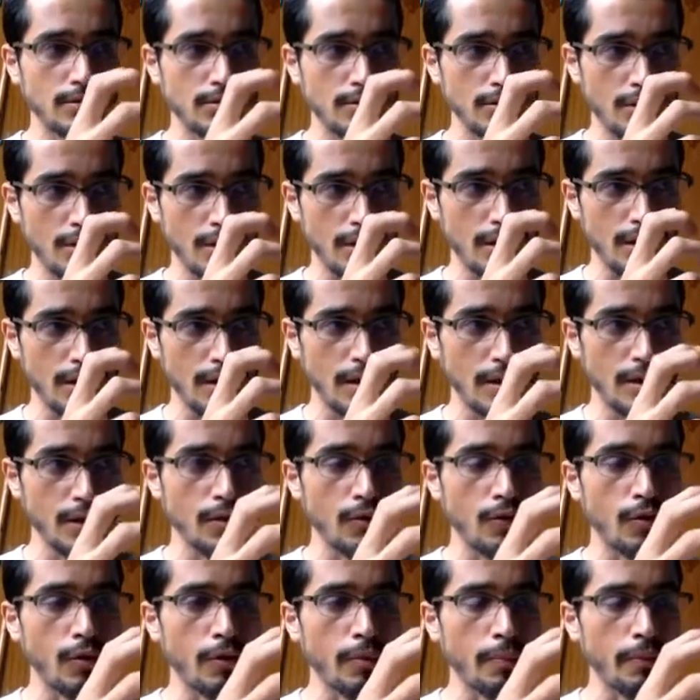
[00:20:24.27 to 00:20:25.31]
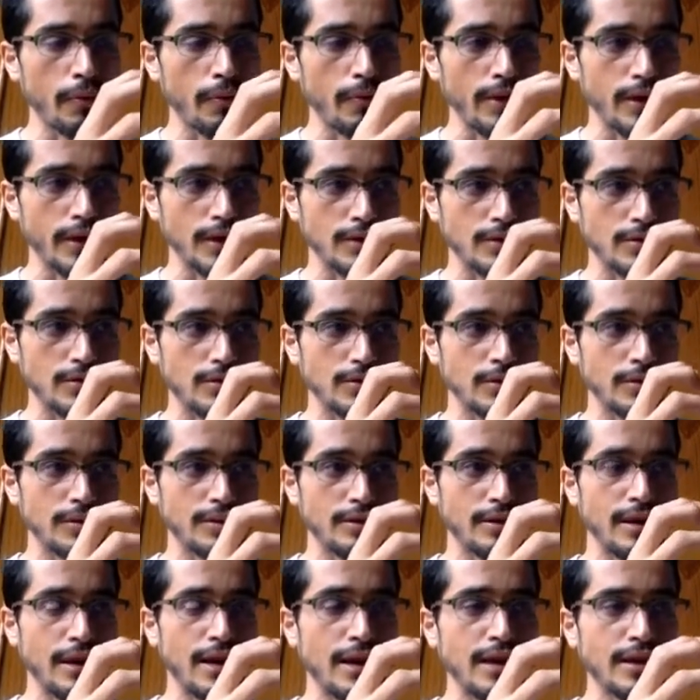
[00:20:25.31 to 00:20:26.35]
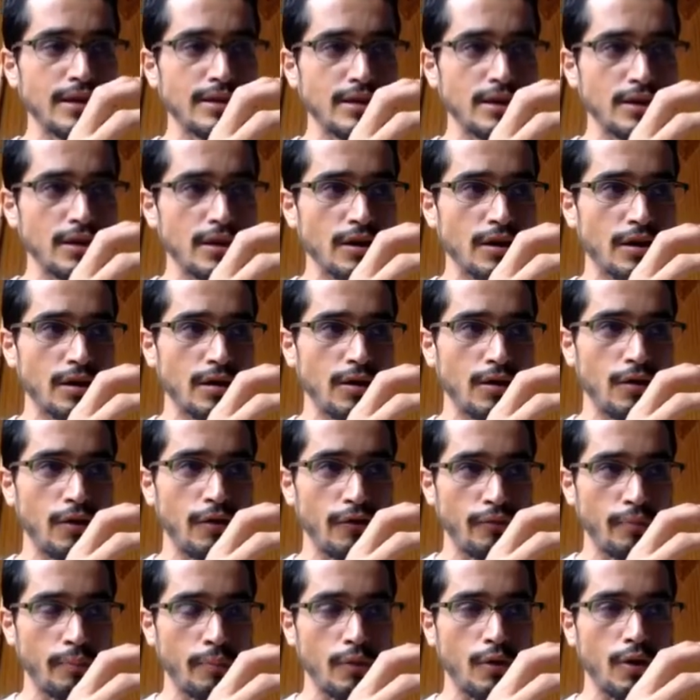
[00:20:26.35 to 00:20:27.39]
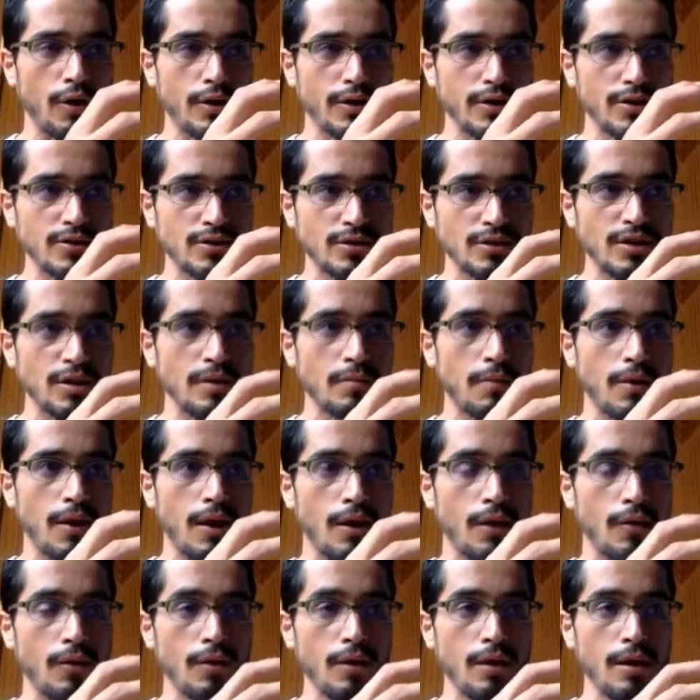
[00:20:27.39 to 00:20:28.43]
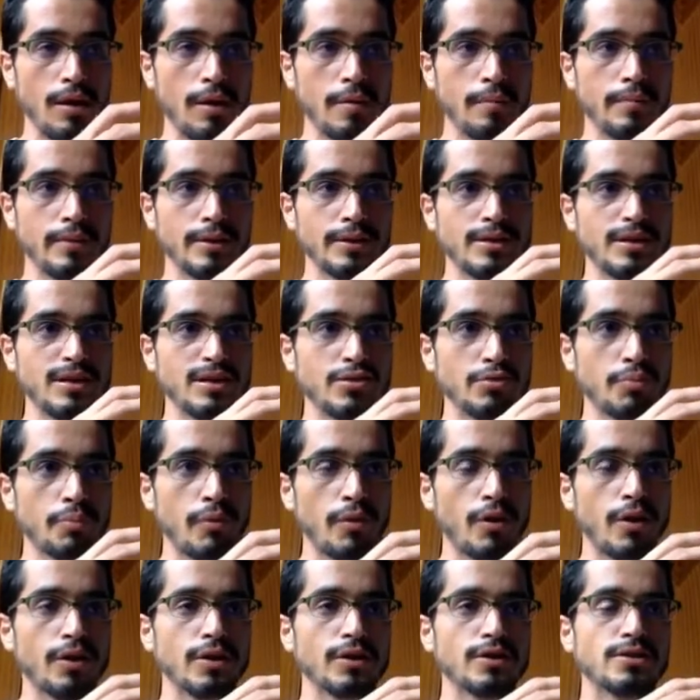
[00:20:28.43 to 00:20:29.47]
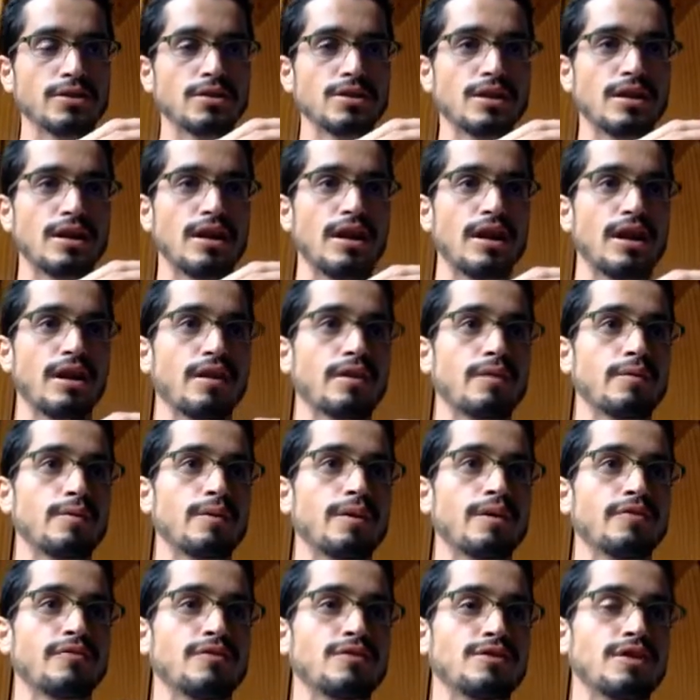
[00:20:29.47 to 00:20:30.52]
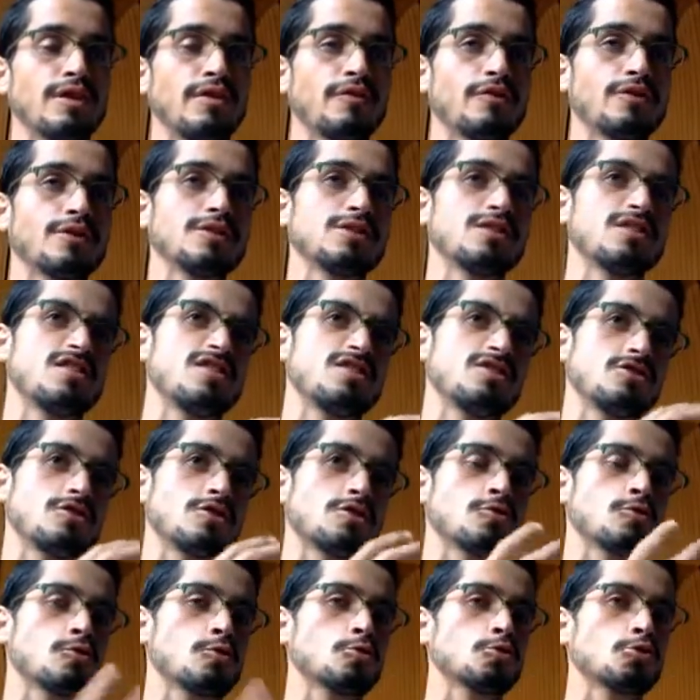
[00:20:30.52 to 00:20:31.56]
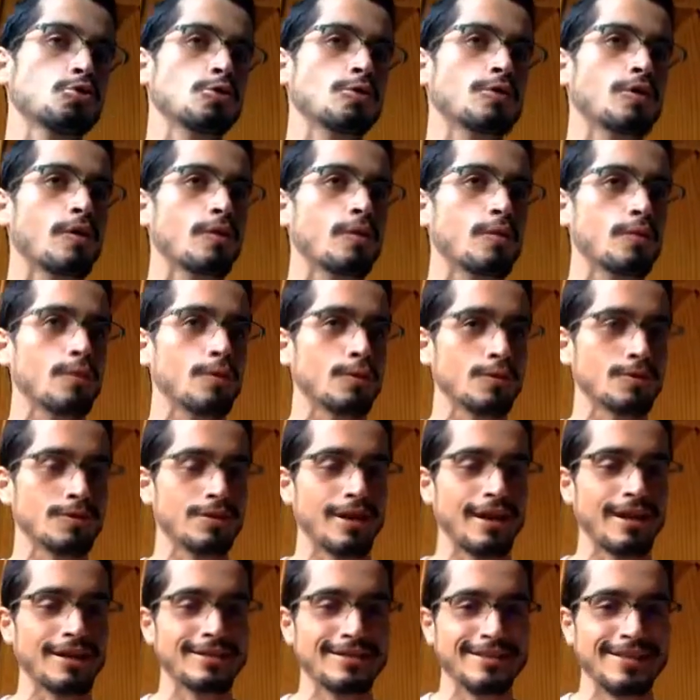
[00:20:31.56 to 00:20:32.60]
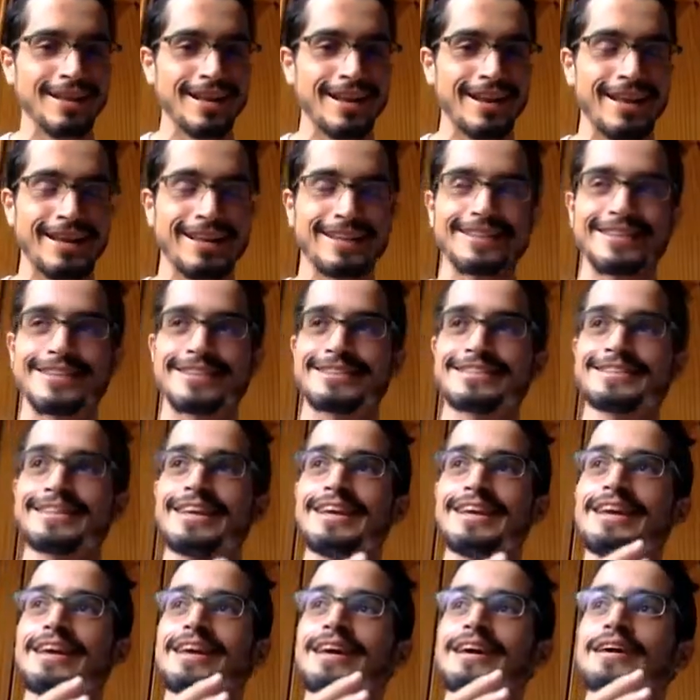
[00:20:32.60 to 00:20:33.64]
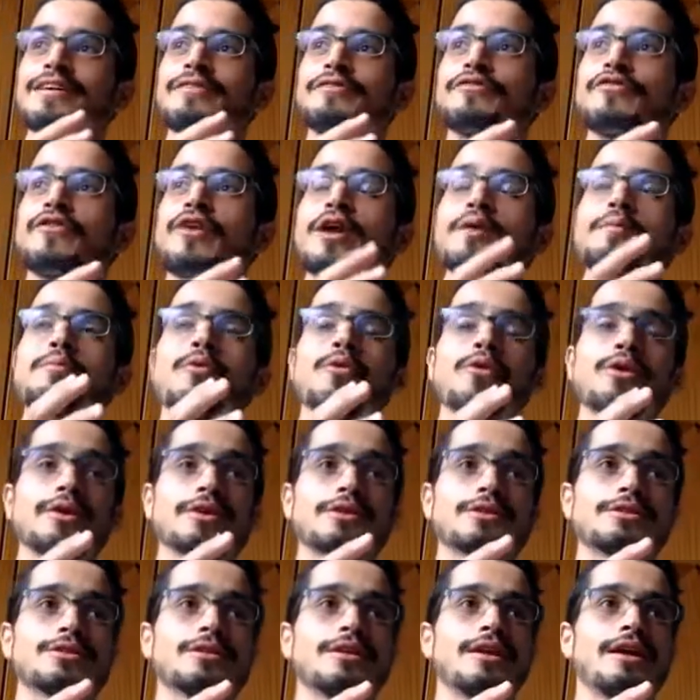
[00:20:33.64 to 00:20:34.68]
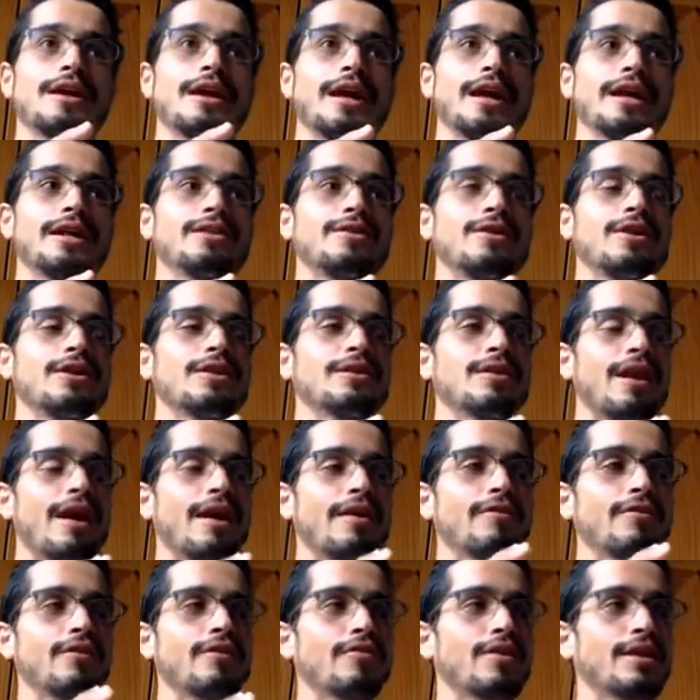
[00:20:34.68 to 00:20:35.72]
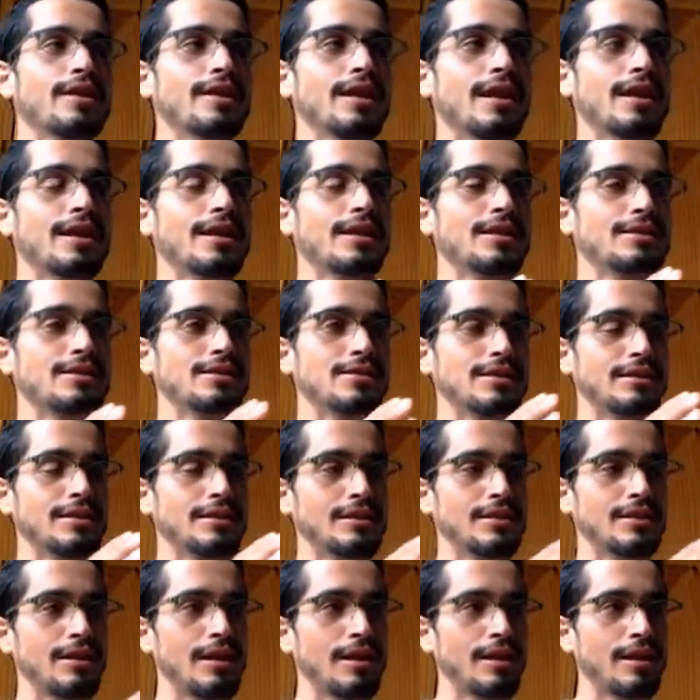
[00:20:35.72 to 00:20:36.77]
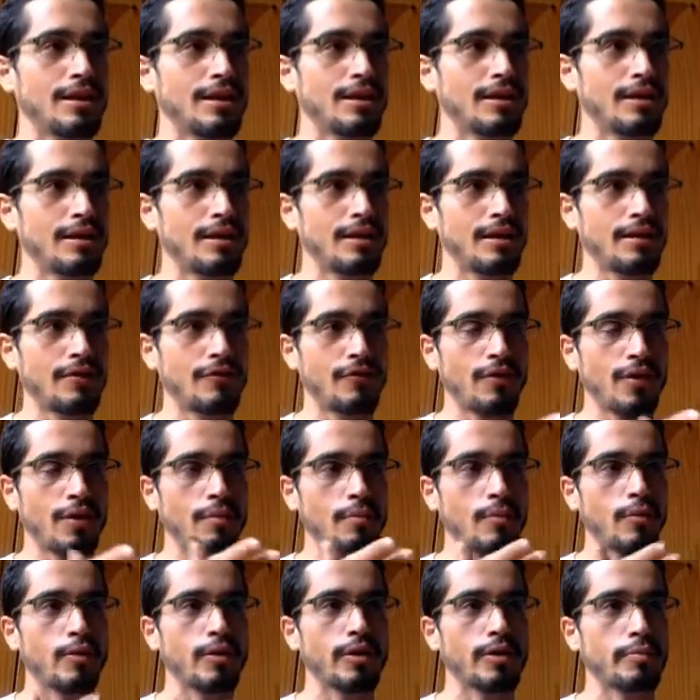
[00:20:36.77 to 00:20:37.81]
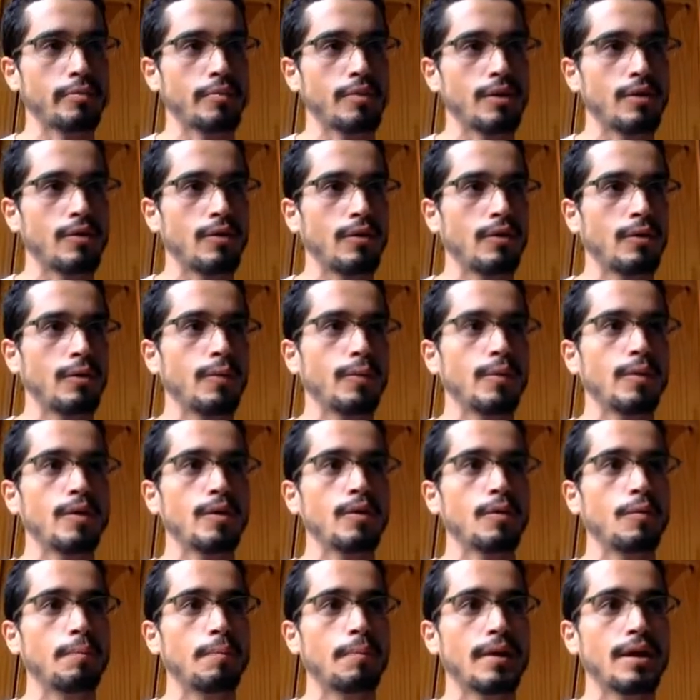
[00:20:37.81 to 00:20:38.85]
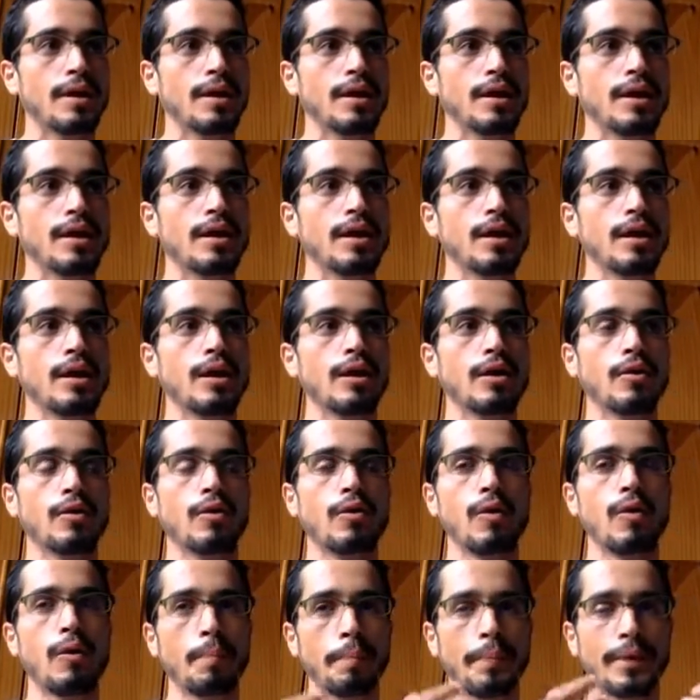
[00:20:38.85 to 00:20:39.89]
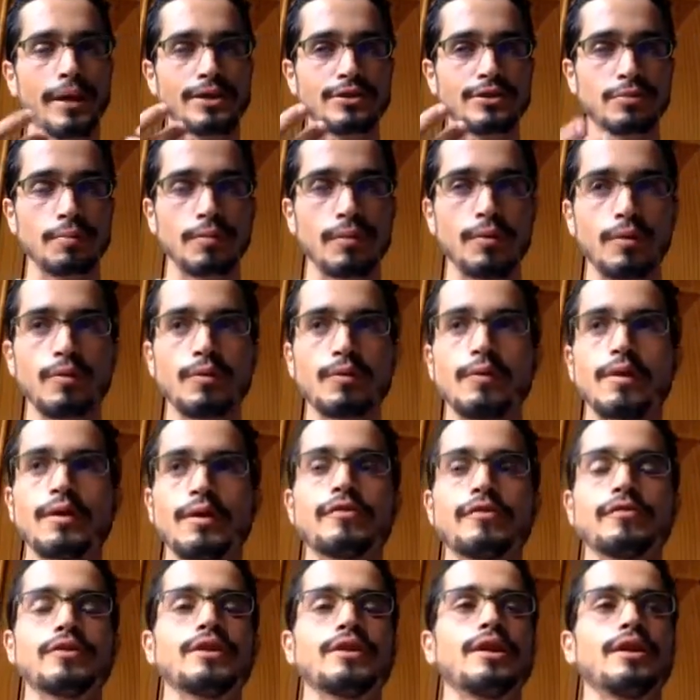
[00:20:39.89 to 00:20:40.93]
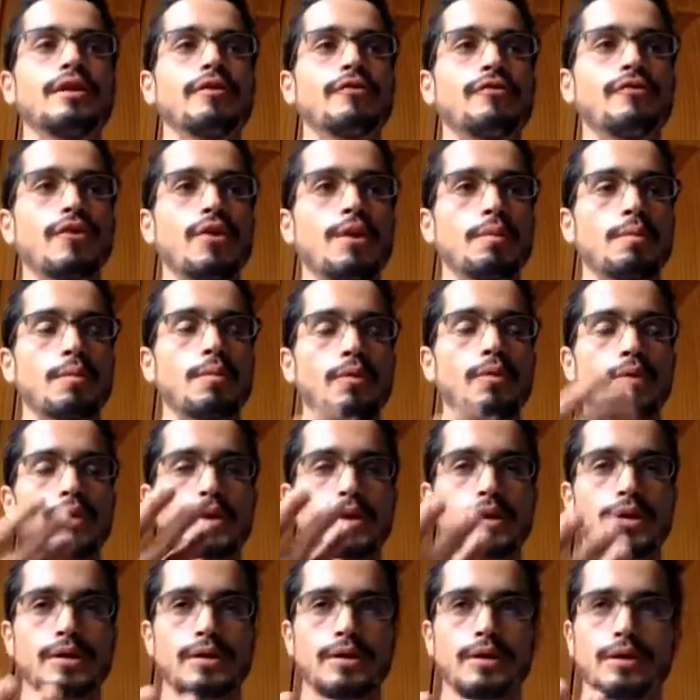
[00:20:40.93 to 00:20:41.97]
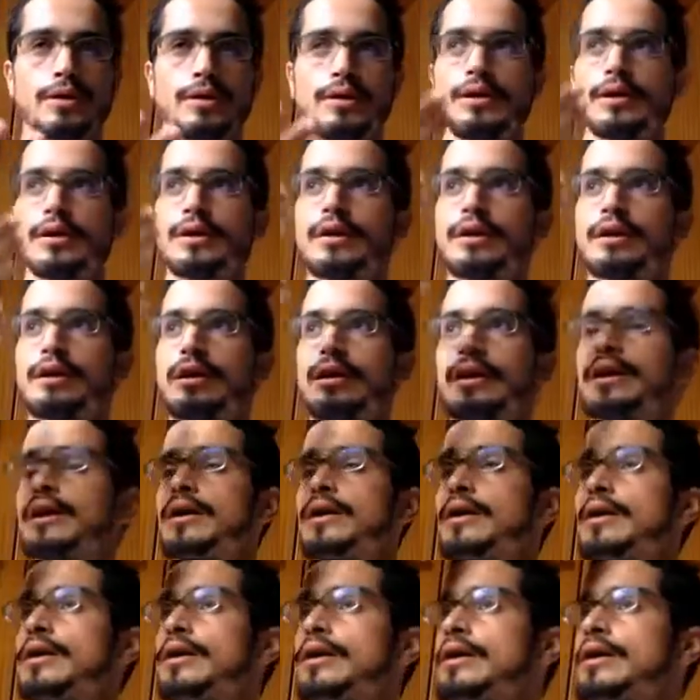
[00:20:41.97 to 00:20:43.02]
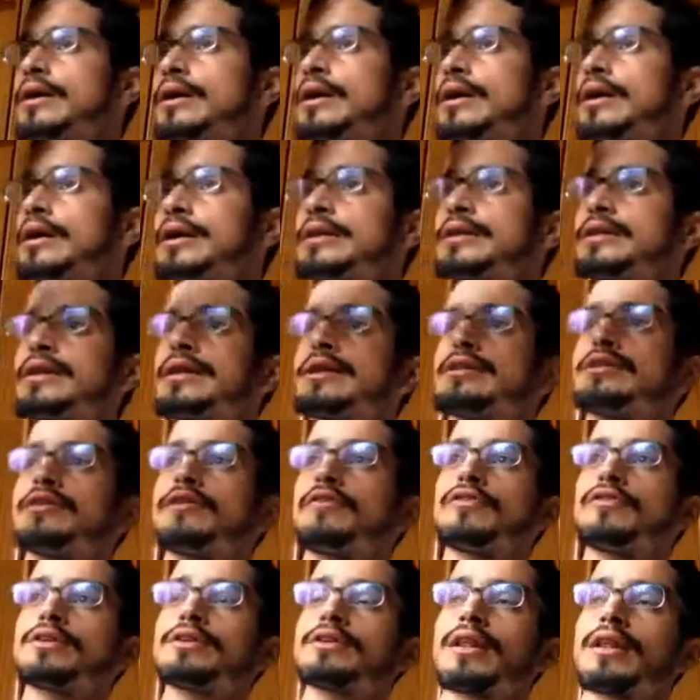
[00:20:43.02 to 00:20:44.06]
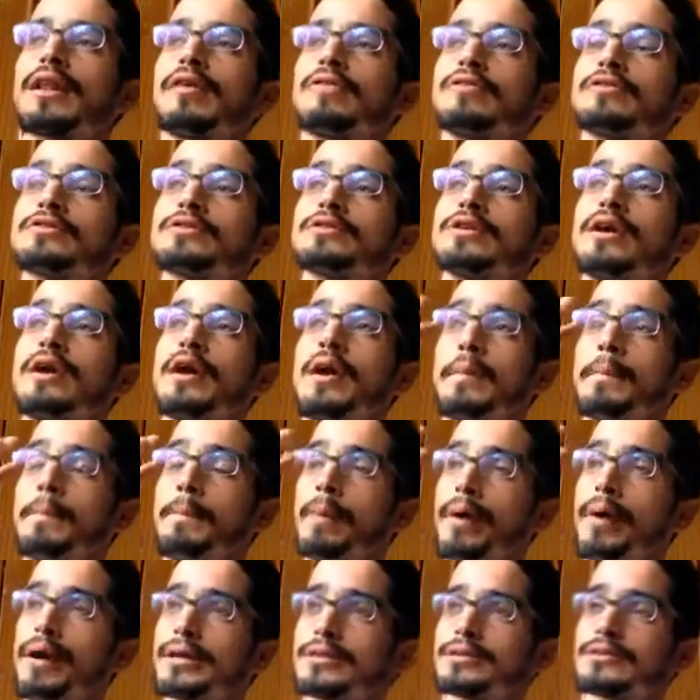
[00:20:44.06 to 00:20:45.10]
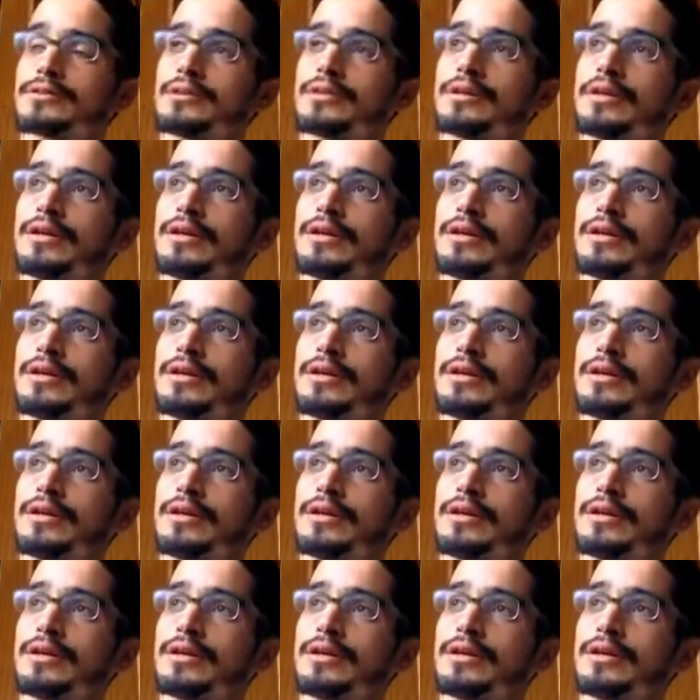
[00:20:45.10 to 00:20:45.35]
incorporates the idea of progress somehow, but these progress are with different institutional rules, let's say like this, frameworks, and not everything that it's in the framework below will be compatible with the framework in the different levels. But